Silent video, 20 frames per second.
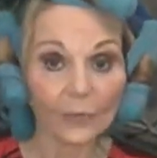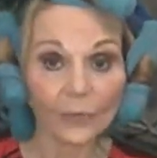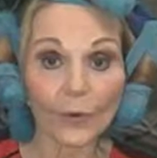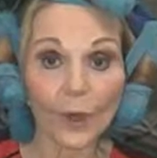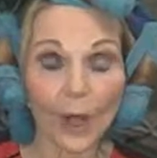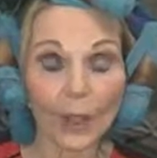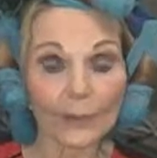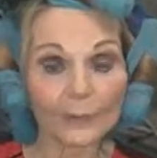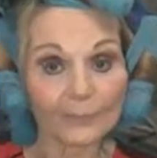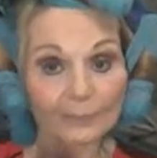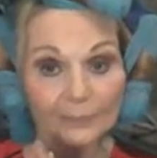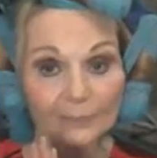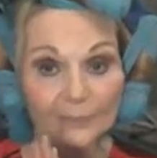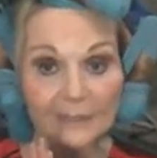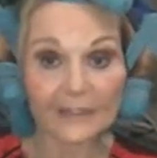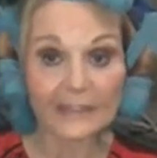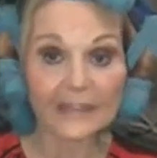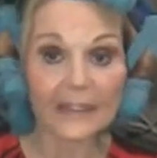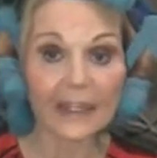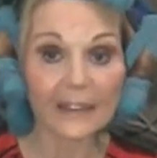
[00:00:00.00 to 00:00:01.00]
I
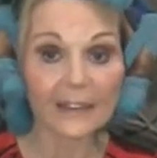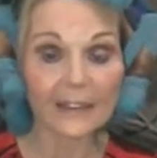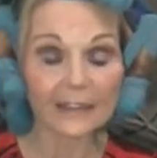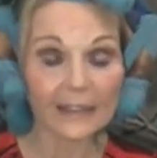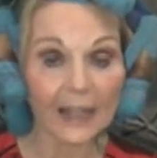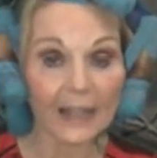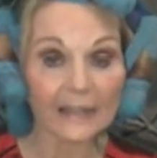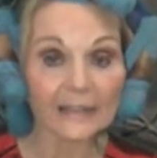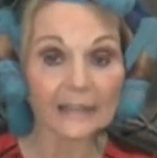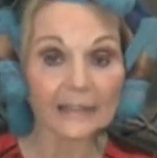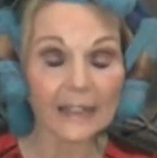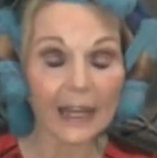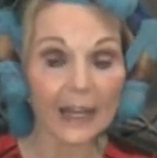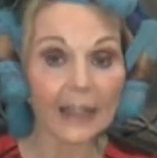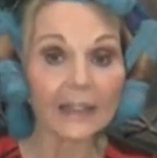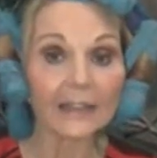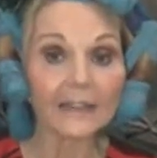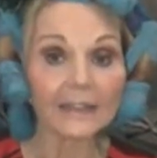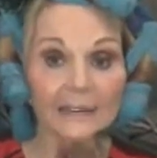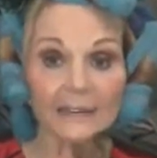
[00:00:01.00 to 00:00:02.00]
set it last
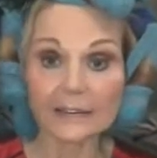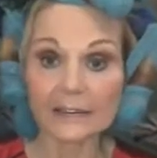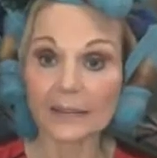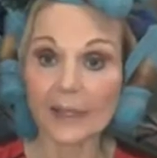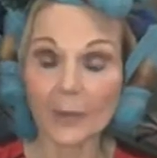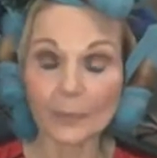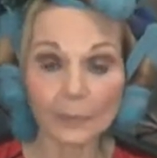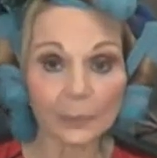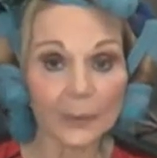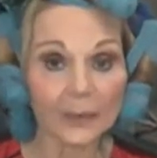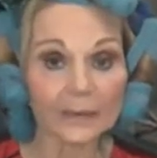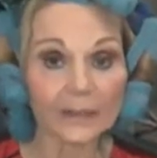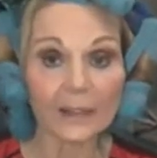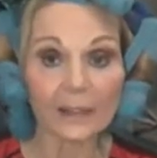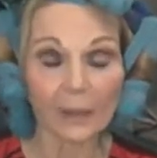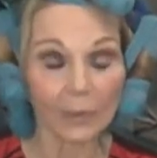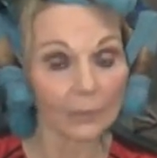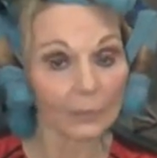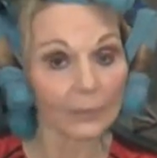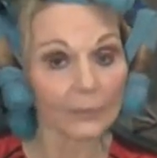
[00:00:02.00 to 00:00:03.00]
night, slept with
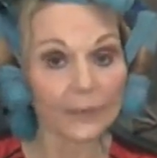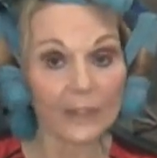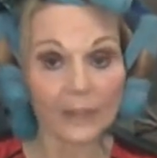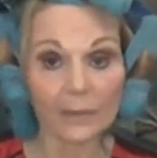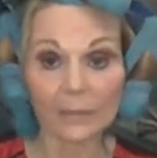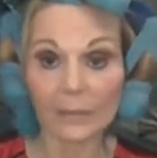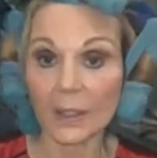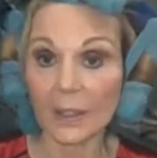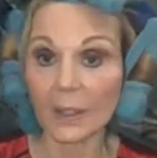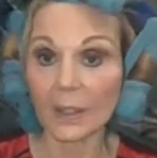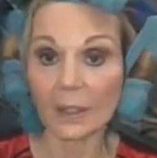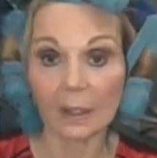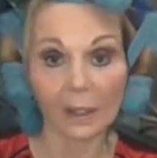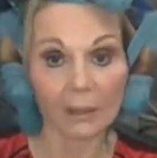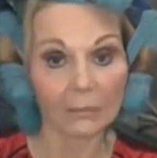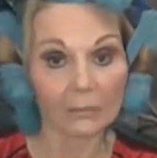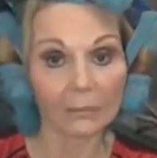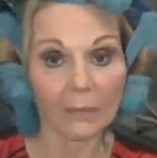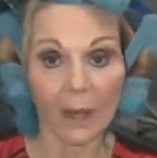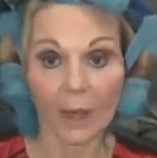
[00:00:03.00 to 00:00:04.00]
it, and believe me,
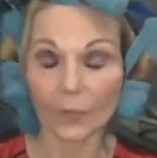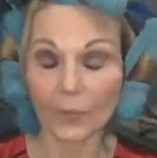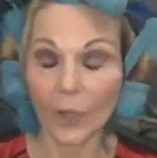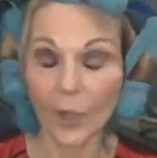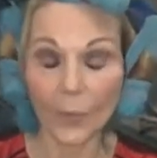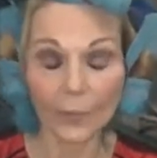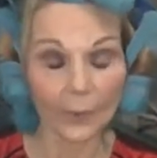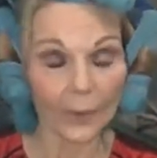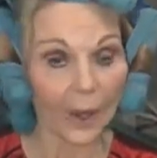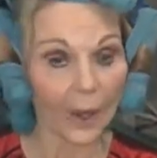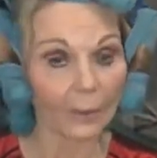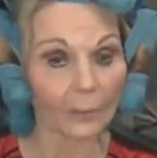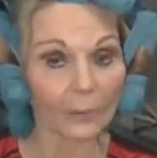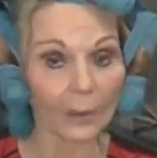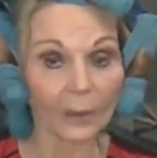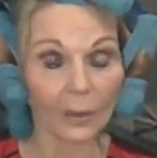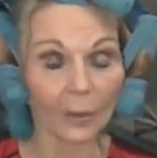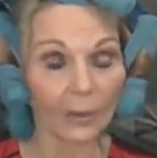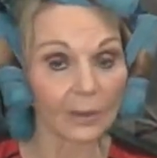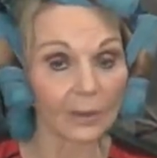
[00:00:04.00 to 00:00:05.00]
no problem
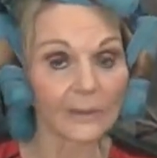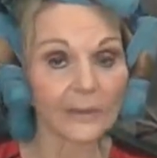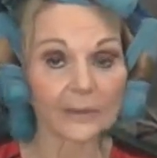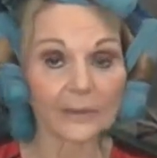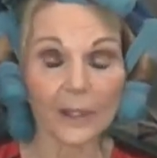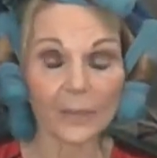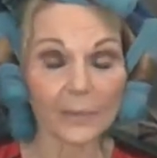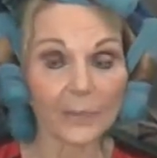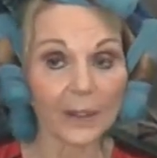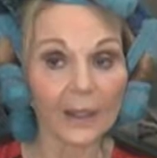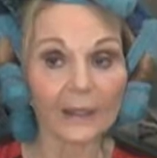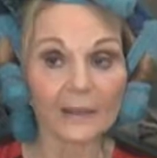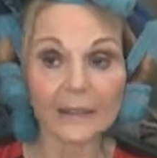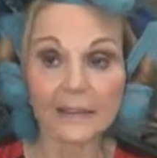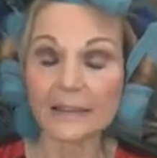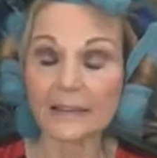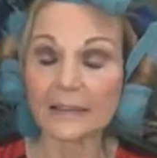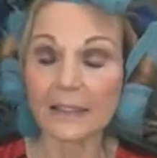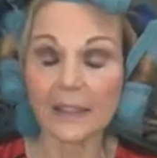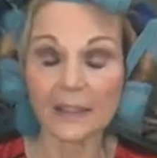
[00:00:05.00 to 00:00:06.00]
at all sleeping on
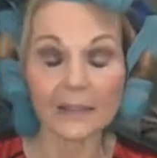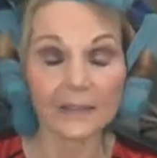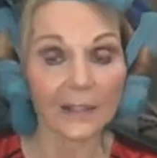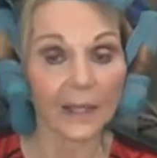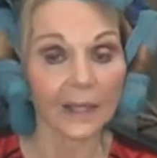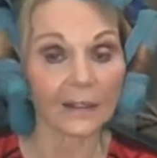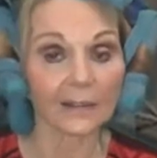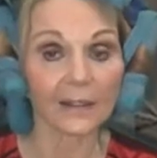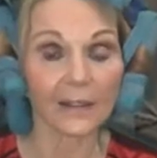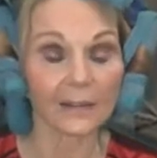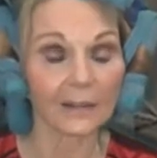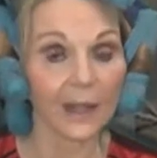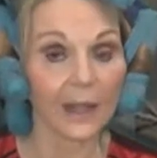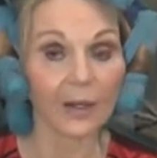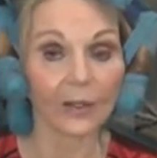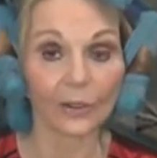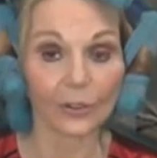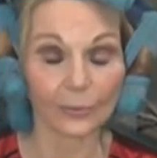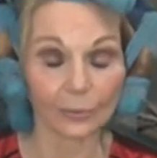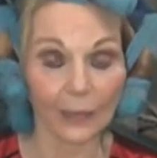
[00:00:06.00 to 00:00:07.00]
these things. I think they
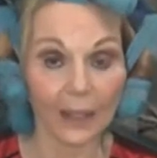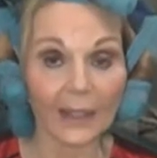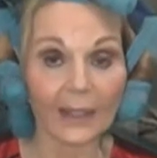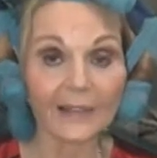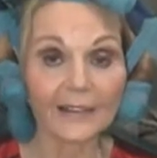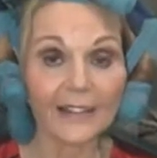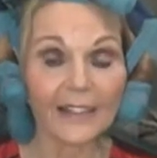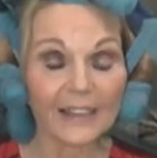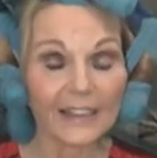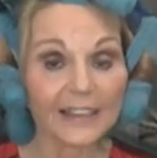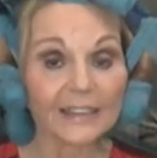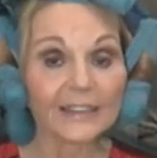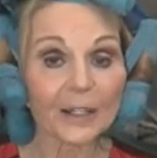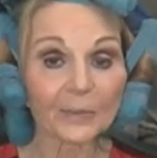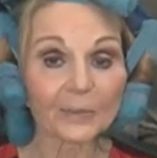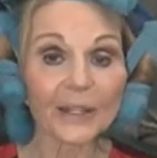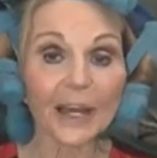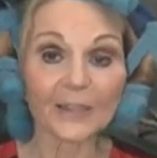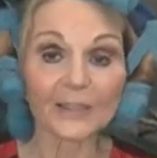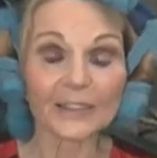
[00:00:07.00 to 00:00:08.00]
are great.
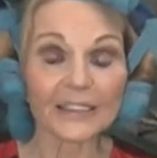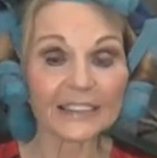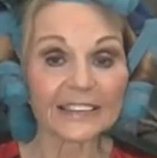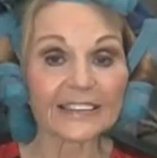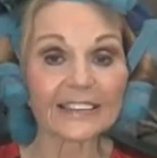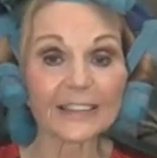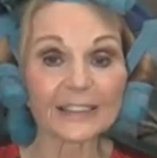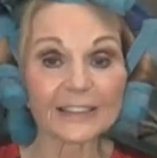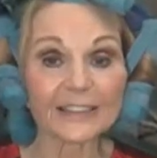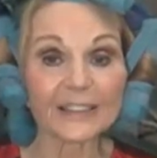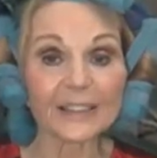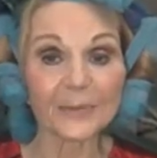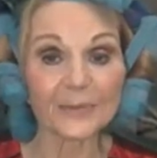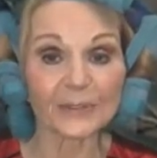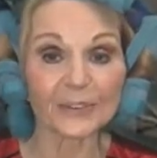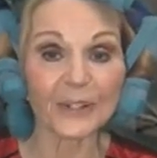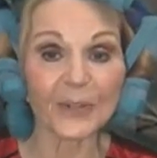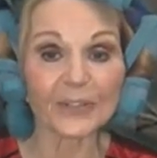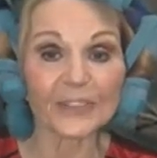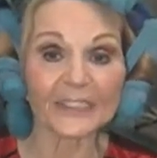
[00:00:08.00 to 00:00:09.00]
Sometimes I sleep
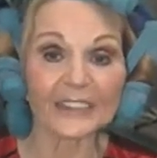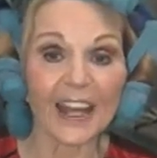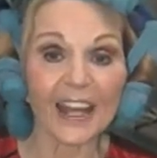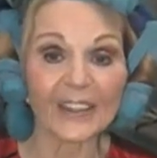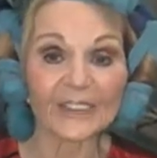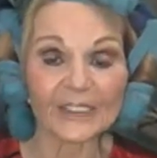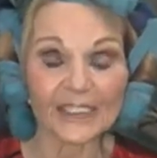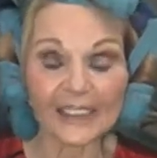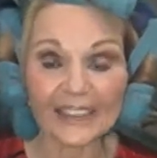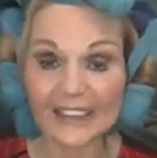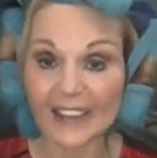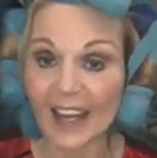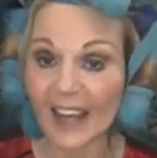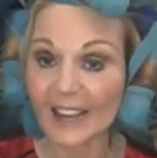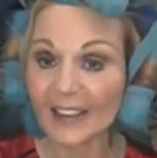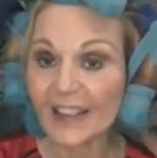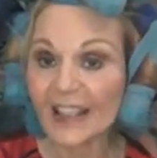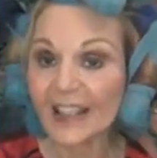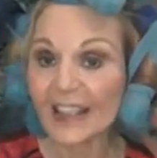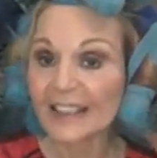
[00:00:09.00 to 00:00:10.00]
so soundly
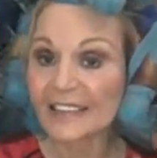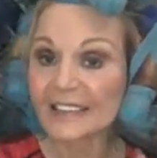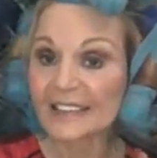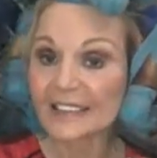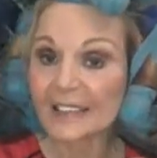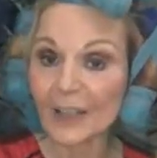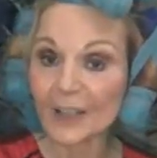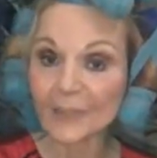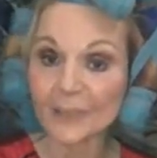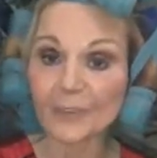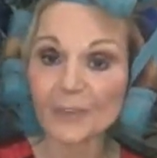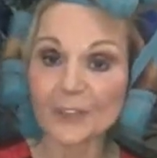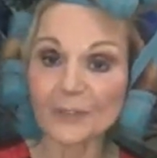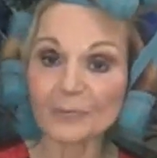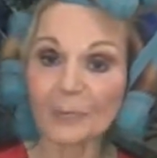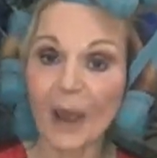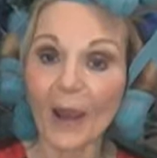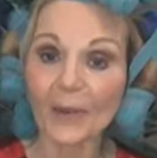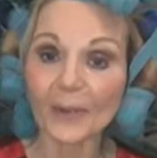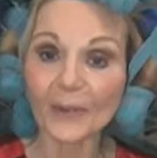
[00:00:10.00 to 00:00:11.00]
that instead of a
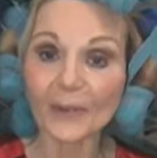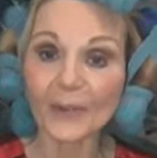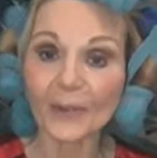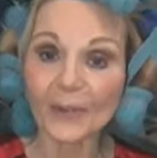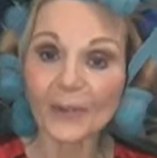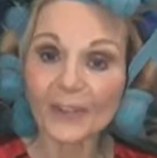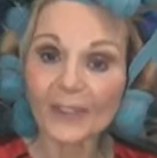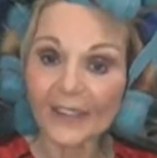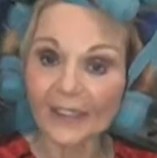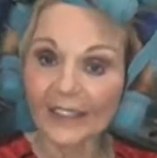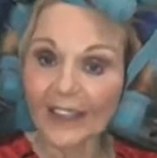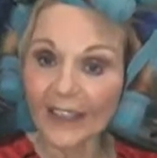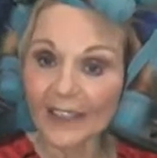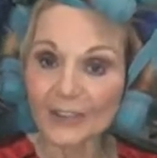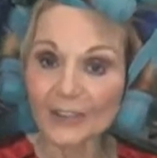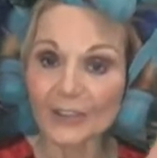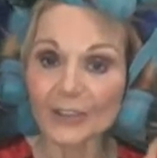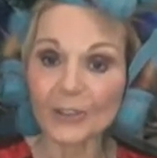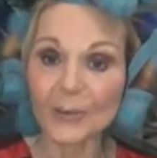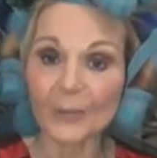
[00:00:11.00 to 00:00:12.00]
spiral curl, I'll get
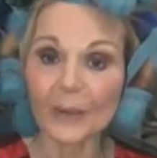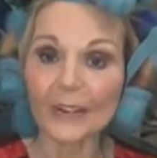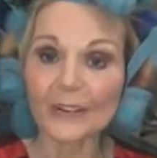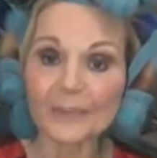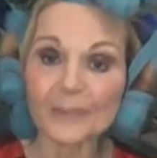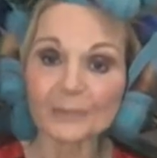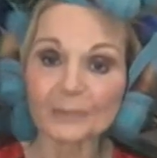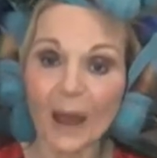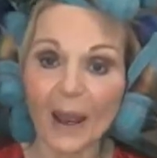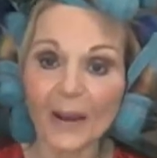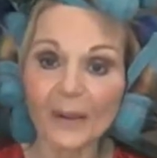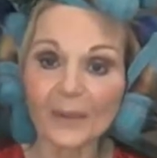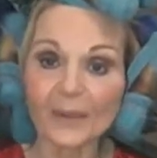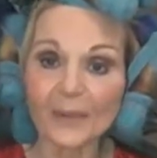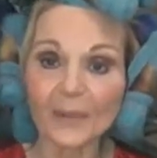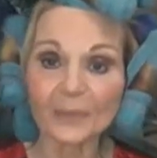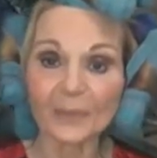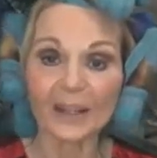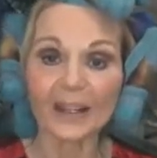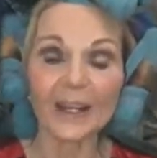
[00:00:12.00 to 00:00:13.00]
a square
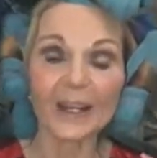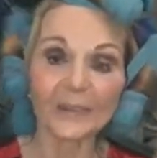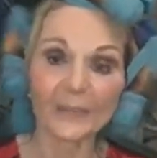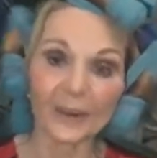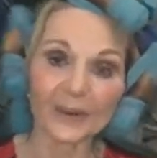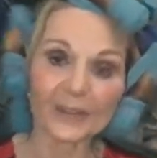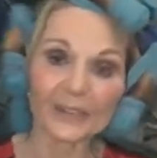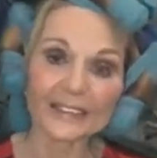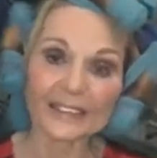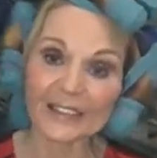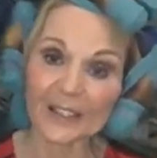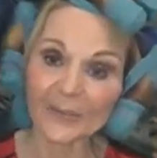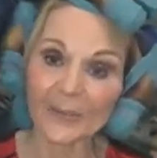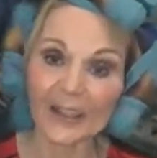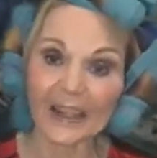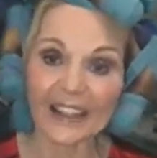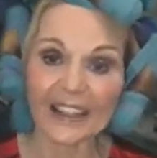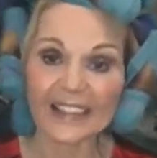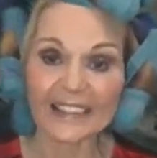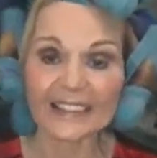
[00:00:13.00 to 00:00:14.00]
spiral. But anyway, we'll see
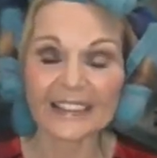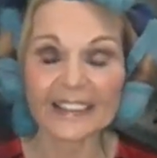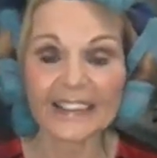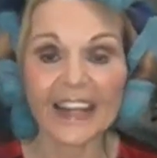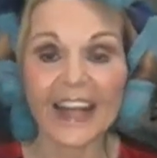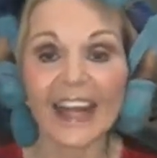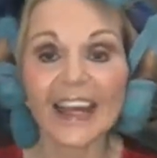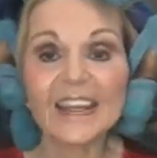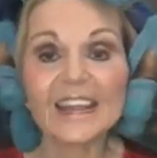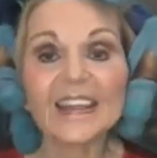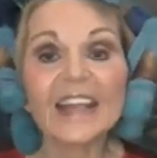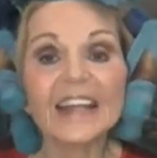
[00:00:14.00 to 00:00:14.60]
what I get today.